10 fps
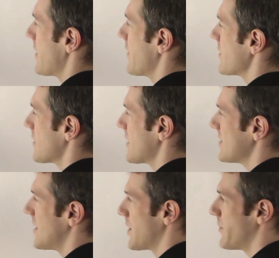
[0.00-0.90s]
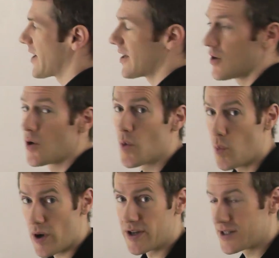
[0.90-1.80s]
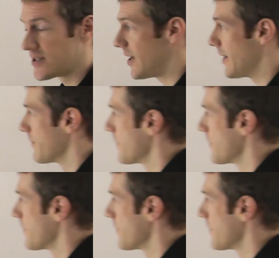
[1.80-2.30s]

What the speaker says: the things on the inside of the bracket one at a time.